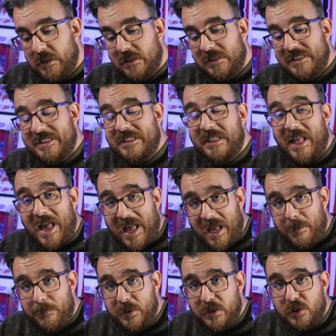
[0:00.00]

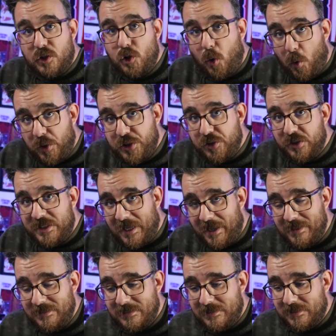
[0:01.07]
slab torture
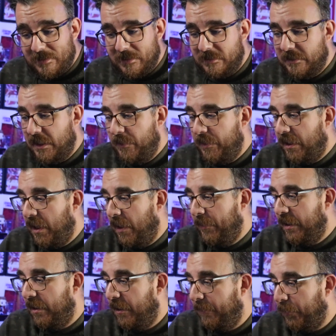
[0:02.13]
test is going to be
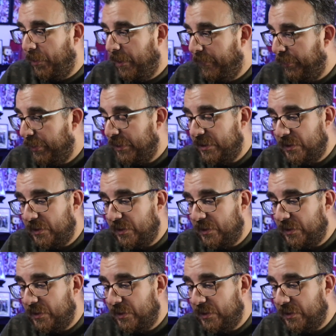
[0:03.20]
coming up pretty